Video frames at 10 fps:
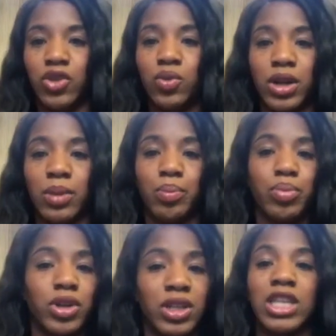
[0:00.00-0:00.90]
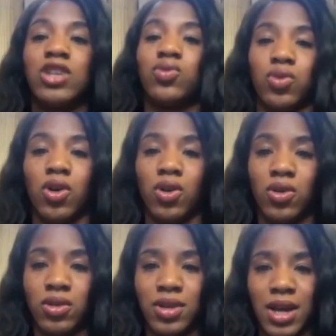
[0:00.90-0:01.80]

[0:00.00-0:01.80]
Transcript: you want to book these roles,